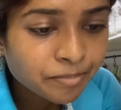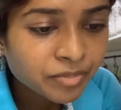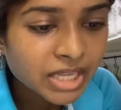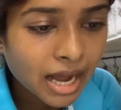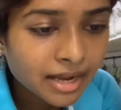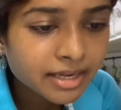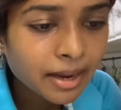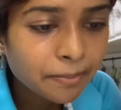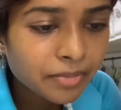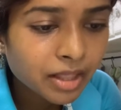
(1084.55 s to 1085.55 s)
Dan, yep,
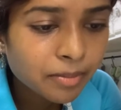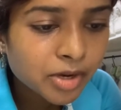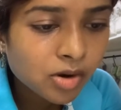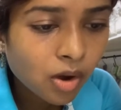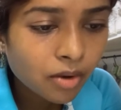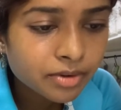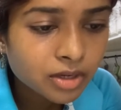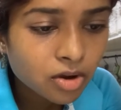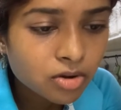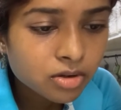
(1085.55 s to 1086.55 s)
let me know how it
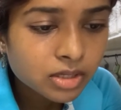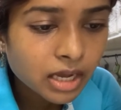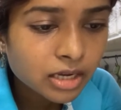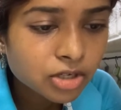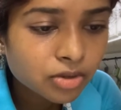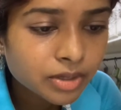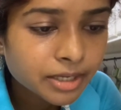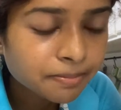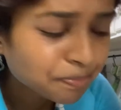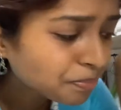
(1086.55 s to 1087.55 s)
goes. Hi
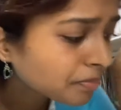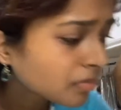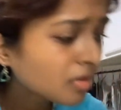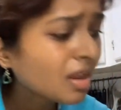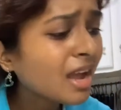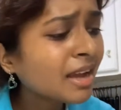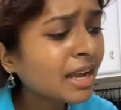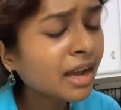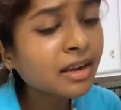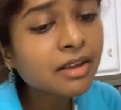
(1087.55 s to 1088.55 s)
Jody.
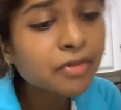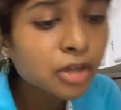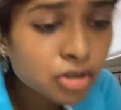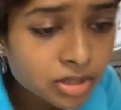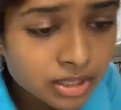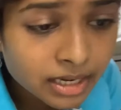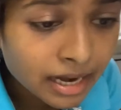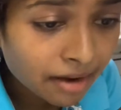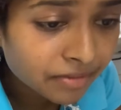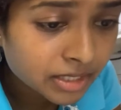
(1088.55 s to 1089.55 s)
Again, if you're interested in
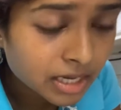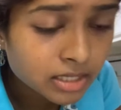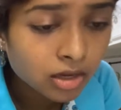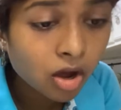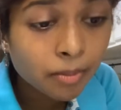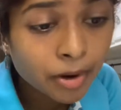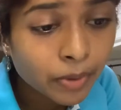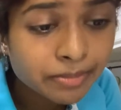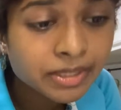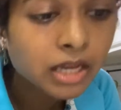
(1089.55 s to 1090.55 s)
advertising on my
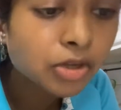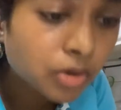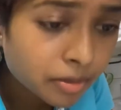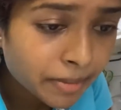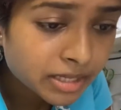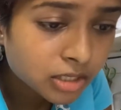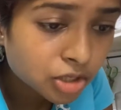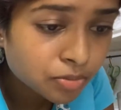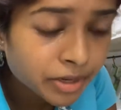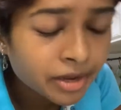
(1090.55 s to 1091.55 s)
website, you could
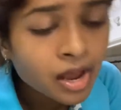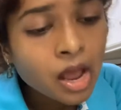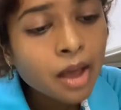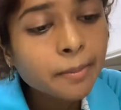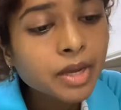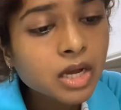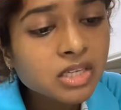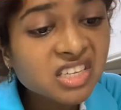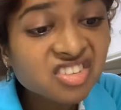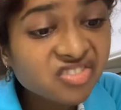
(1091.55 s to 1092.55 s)
message me because
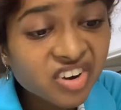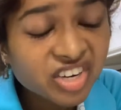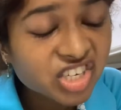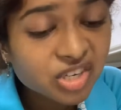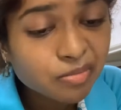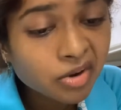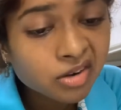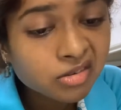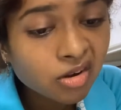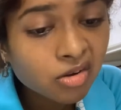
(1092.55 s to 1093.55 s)
it's very cheap
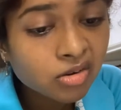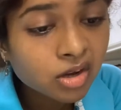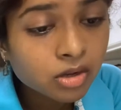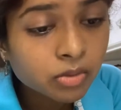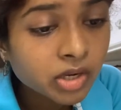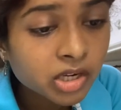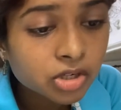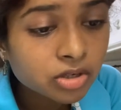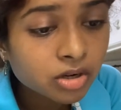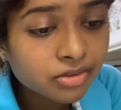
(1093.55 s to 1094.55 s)
right now, uh, only
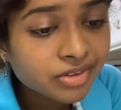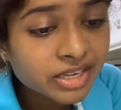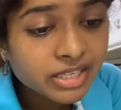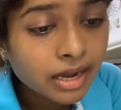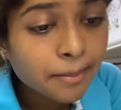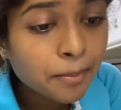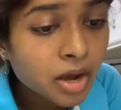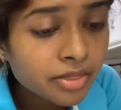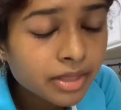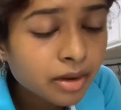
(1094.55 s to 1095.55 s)
$100 for the entire
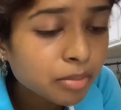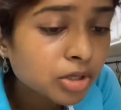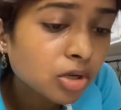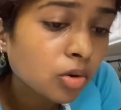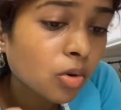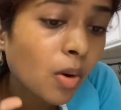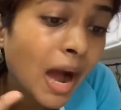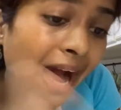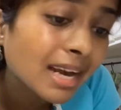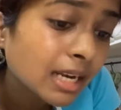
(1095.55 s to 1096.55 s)
month. And I put your logo
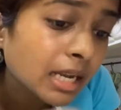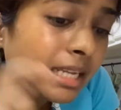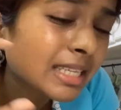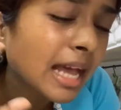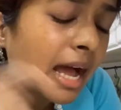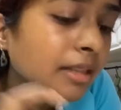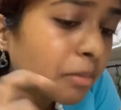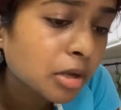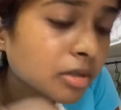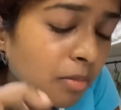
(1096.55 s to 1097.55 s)
and links at the
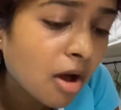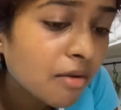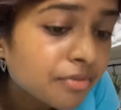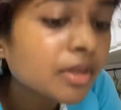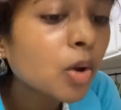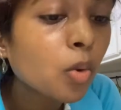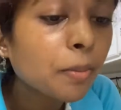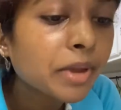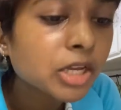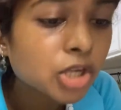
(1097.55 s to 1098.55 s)
bottom of the
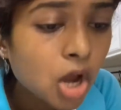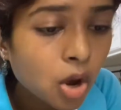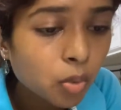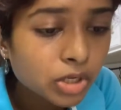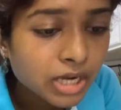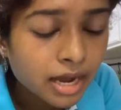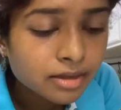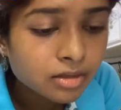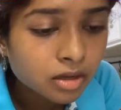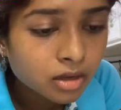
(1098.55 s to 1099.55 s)
homepage, which
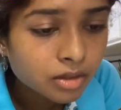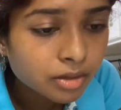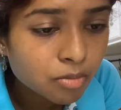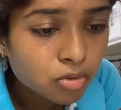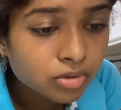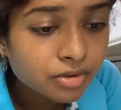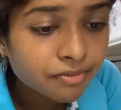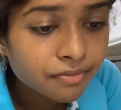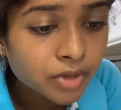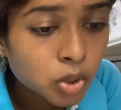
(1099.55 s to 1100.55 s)
has uh, the most
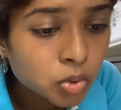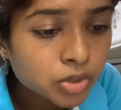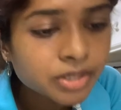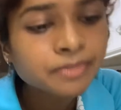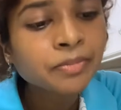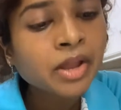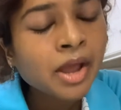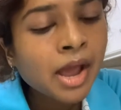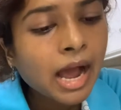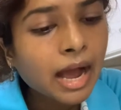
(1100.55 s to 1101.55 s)
views
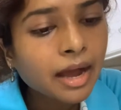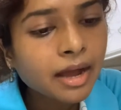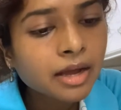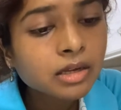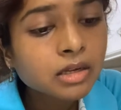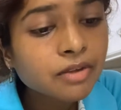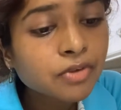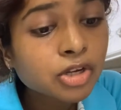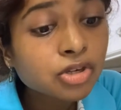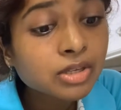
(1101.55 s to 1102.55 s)
and if you're
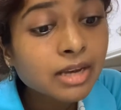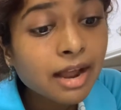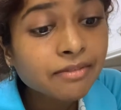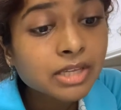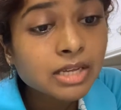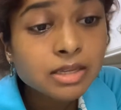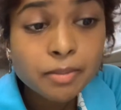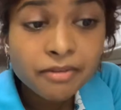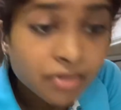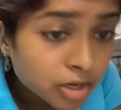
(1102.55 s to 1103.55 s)
interested in advertising in my
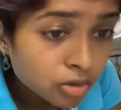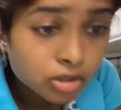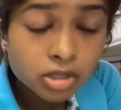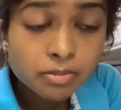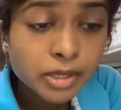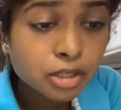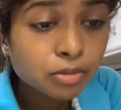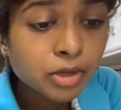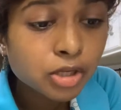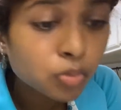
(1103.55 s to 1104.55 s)
videos just message
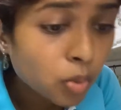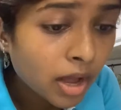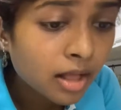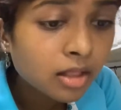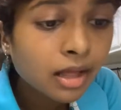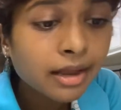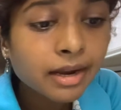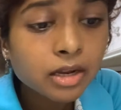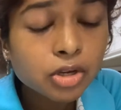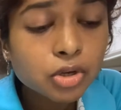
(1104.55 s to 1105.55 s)
me as well and I
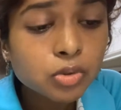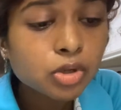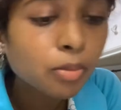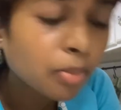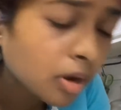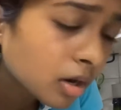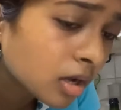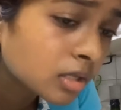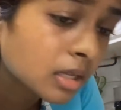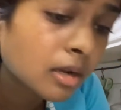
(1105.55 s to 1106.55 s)
could use your
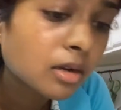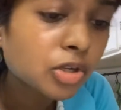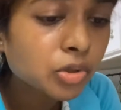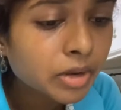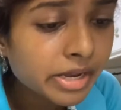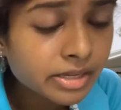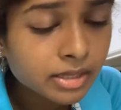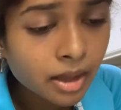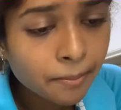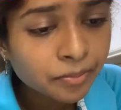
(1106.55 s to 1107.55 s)
products and showcase
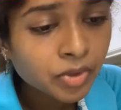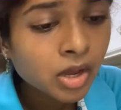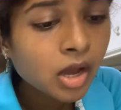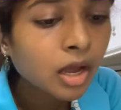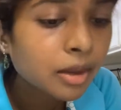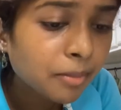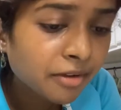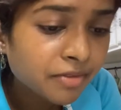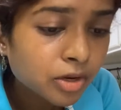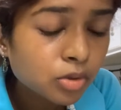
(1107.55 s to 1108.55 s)
them in my
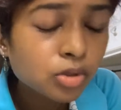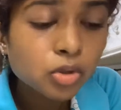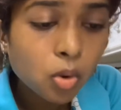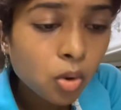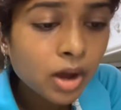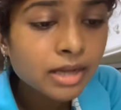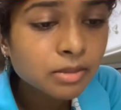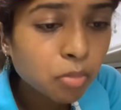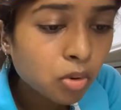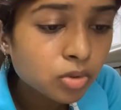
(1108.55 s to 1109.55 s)
videos or as
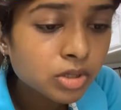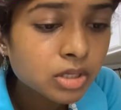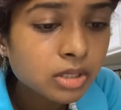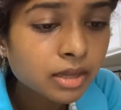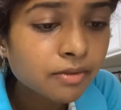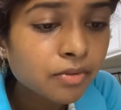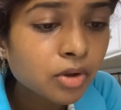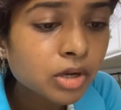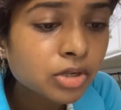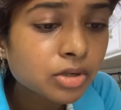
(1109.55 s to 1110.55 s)
posts if you're
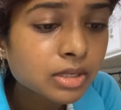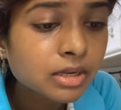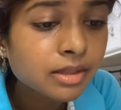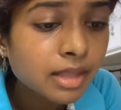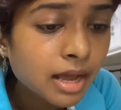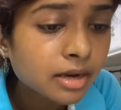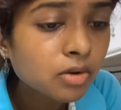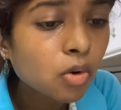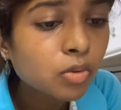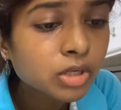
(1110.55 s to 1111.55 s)
interested in that
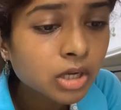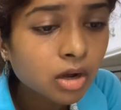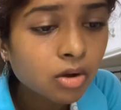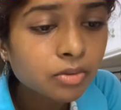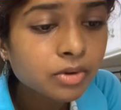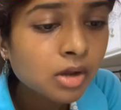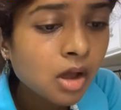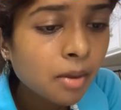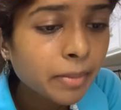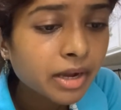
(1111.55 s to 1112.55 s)
always check out
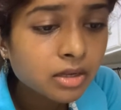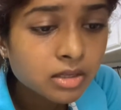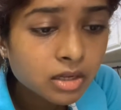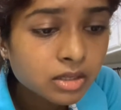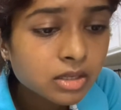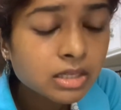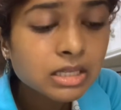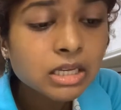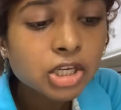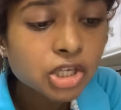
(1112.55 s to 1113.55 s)
my
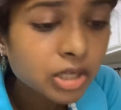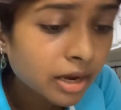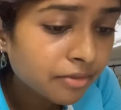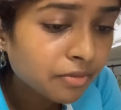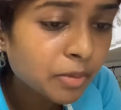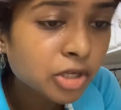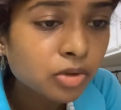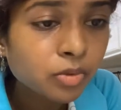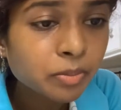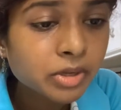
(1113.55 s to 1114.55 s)
consultancy share information
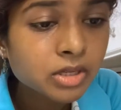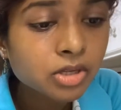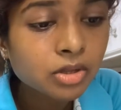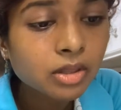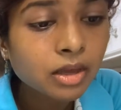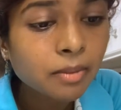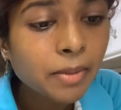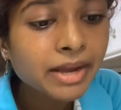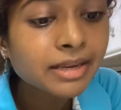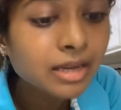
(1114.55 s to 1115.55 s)
with persons you think
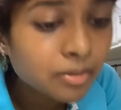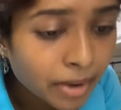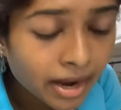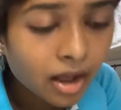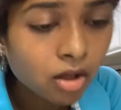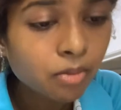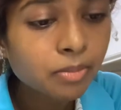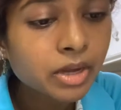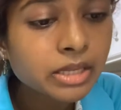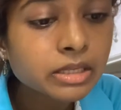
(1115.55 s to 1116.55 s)
might need my help
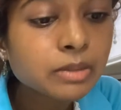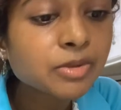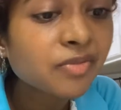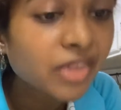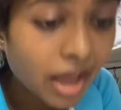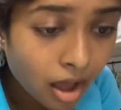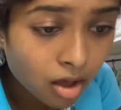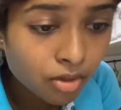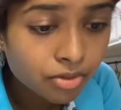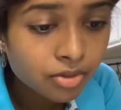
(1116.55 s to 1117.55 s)
in terms of their
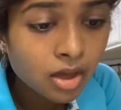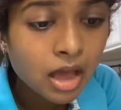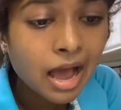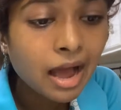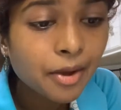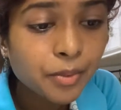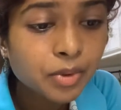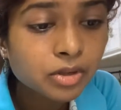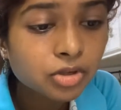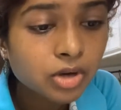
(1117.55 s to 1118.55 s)
health I
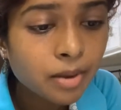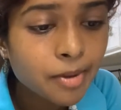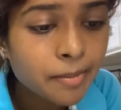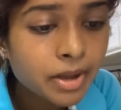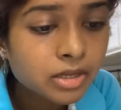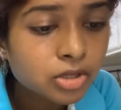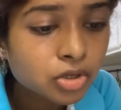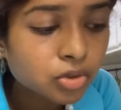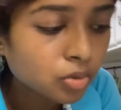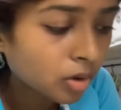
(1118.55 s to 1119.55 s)
will try my best
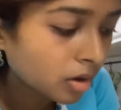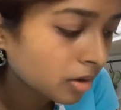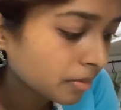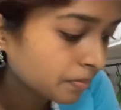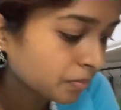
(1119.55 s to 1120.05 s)
to um,